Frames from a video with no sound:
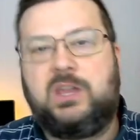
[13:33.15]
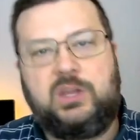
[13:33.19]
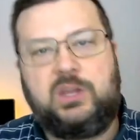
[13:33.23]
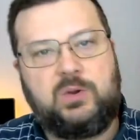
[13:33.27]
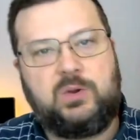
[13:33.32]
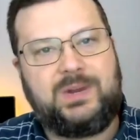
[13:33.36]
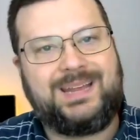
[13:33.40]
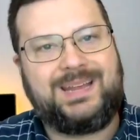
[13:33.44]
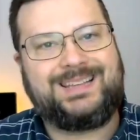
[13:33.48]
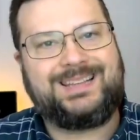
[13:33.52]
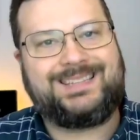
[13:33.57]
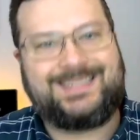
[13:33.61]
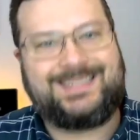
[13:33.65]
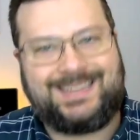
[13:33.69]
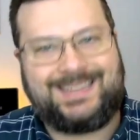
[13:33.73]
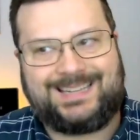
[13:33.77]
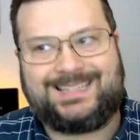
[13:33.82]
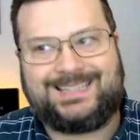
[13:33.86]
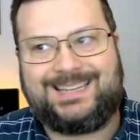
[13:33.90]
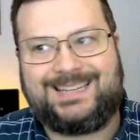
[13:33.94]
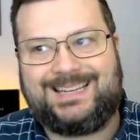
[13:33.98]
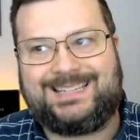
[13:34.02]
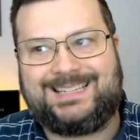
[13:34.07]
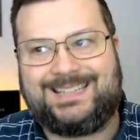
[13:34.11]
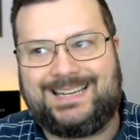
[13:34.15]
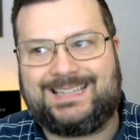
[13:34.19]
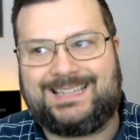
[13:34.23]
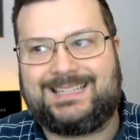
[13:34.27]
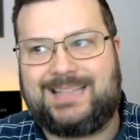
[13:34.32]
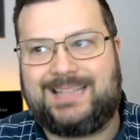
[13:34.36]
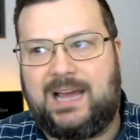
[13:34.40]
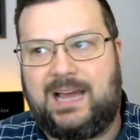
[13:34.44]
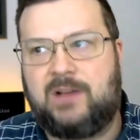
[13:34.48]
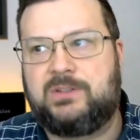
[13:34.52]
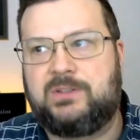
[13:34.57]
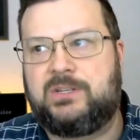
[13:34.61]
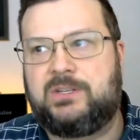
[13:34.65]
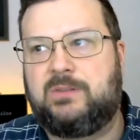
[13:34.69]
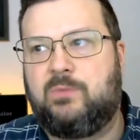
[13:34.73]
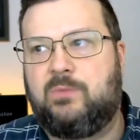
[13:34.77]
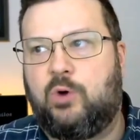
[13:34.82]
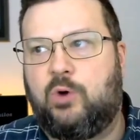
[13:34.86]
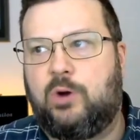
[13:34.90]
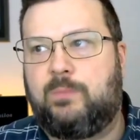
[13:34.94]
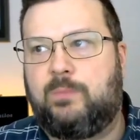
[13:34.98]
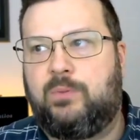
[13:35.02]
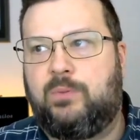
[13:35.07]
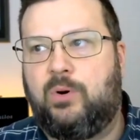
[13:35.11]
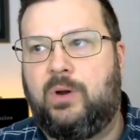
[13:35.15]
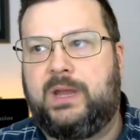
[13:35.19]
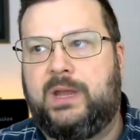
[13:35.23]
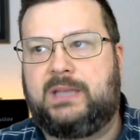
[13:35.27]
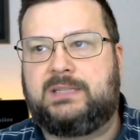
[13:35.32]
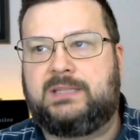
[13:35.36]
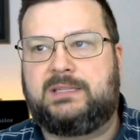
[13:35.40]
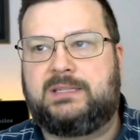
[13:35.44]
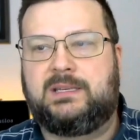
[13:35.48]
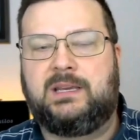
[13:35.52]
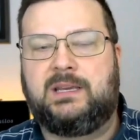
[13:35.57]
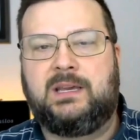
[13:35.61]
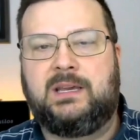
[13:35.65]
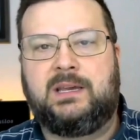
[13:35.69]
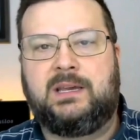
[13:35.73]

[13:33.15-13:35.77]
You need 66,000 more points.